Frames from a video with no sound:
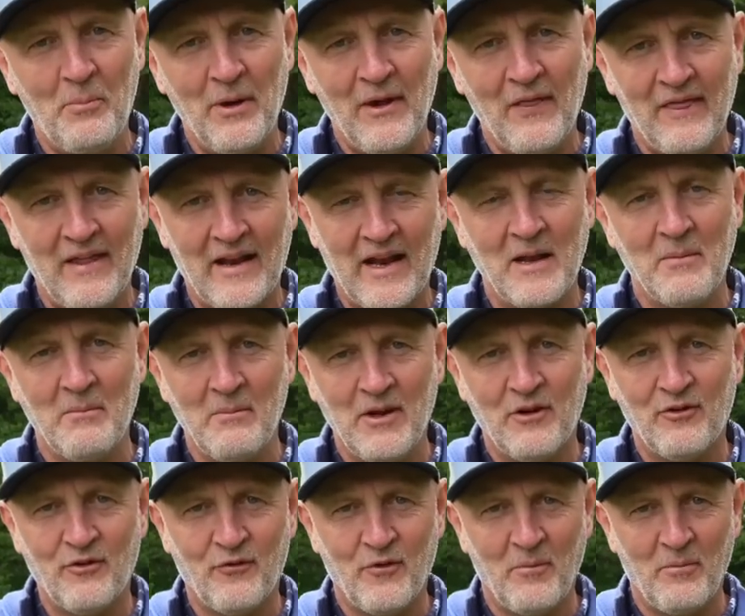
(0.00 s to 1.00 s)
bit that I
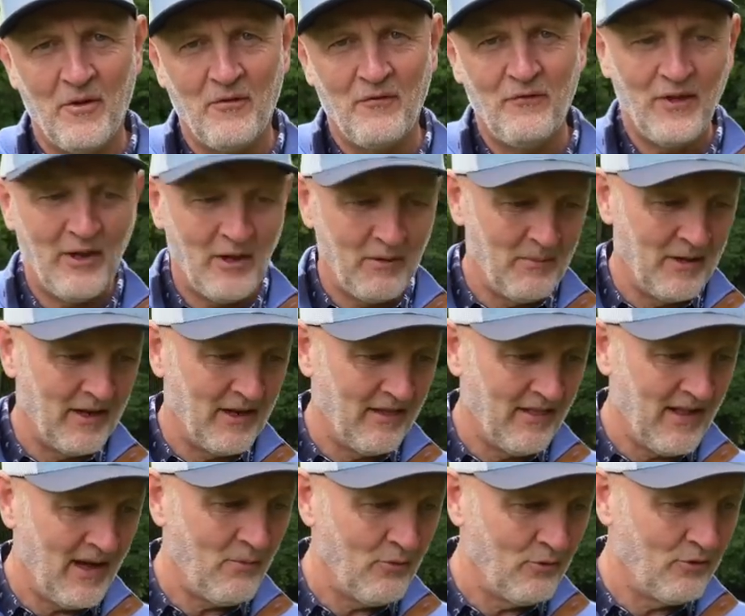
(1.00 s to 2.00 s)
missed from the filming, and
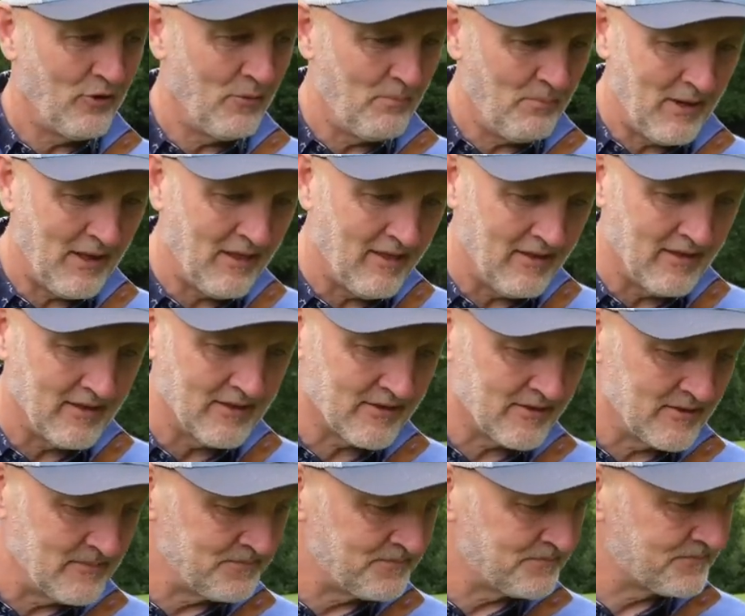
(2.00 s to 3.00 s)
that was the bit that
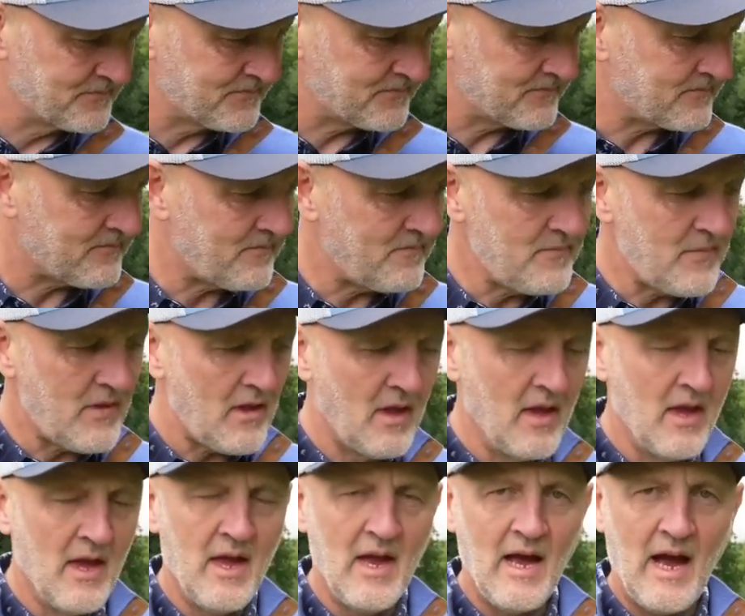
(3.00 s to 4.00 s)

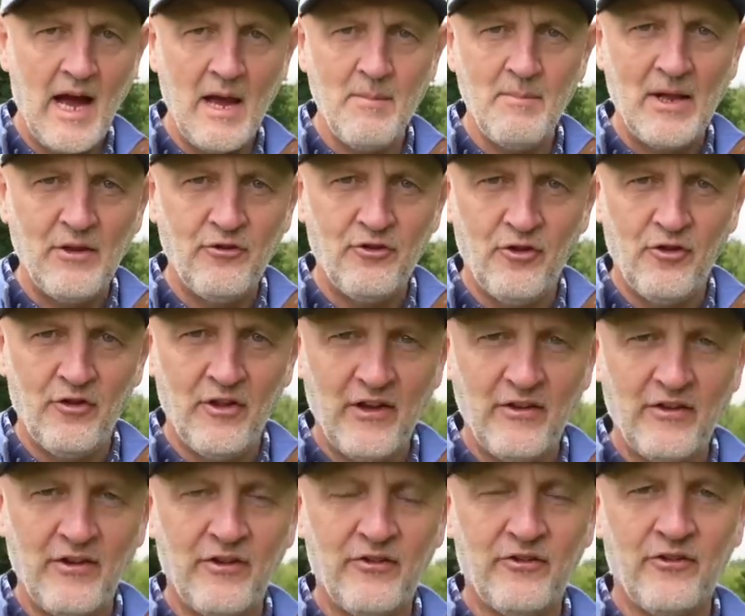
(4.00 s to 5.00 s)
I mentioned.
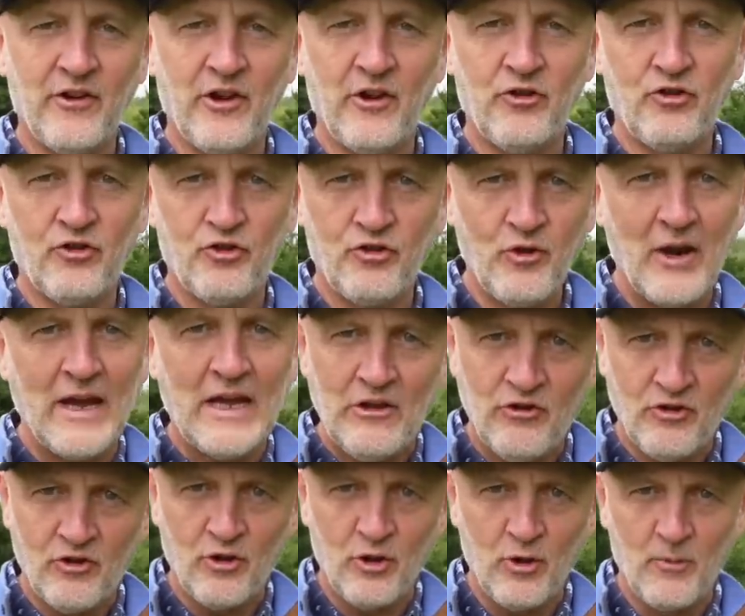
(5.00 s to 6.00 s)
This is a
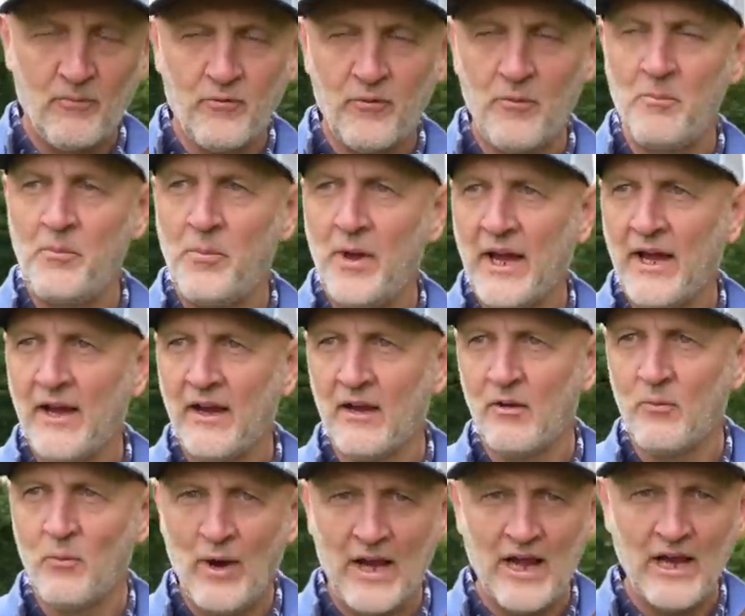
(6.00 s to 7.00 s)
strange club from Ping,
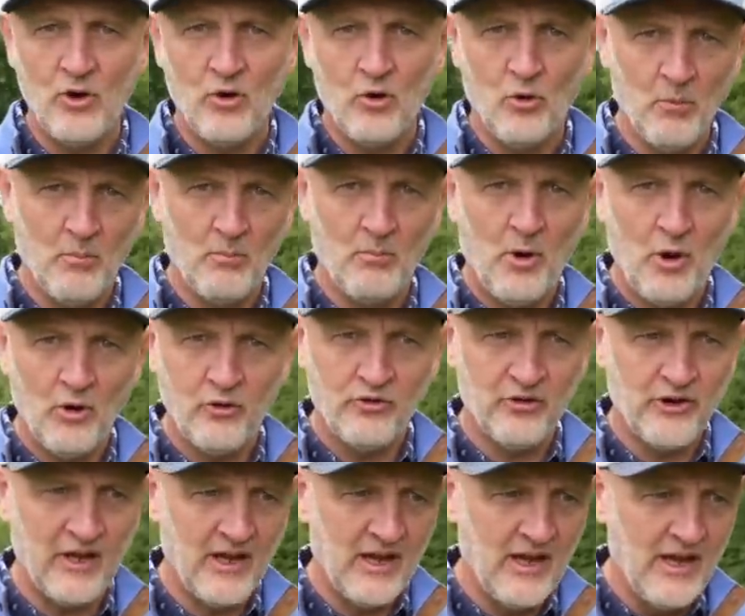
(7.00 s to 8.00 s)
and when I unboxed
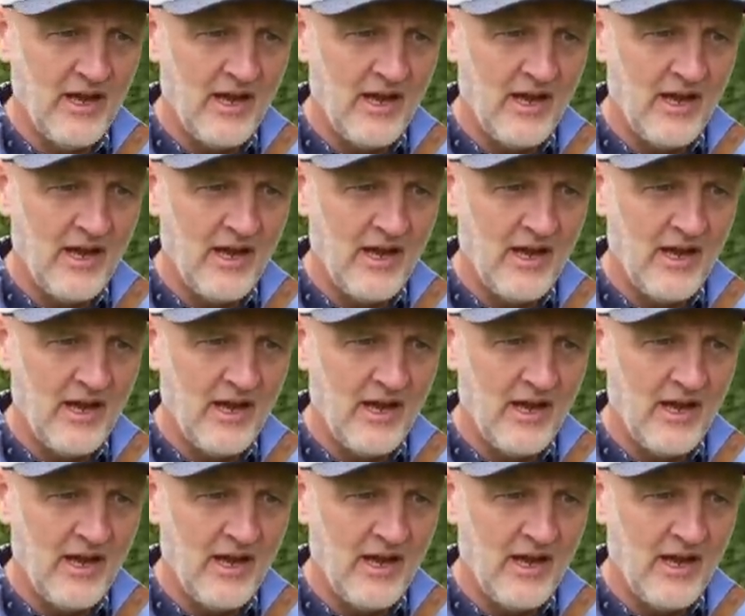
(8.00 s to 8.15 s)
it,